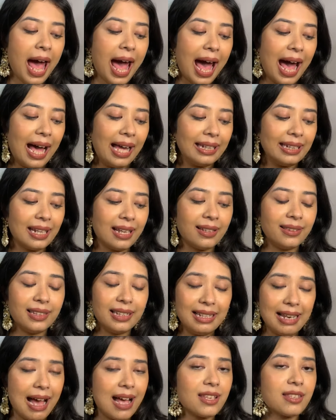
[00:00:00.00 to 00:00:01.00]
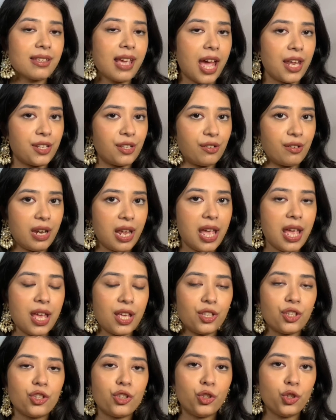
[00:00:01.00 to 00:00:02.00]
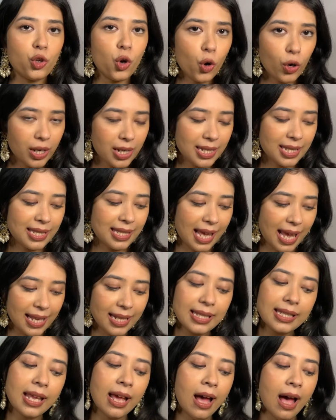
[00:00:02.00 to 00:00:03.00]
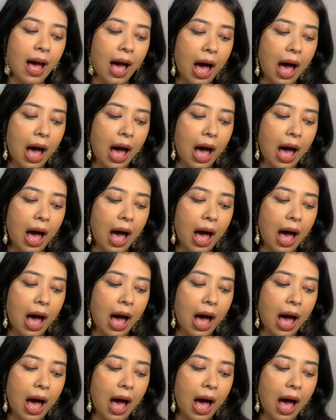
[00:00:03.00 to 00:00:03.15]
And the last category is choker sets.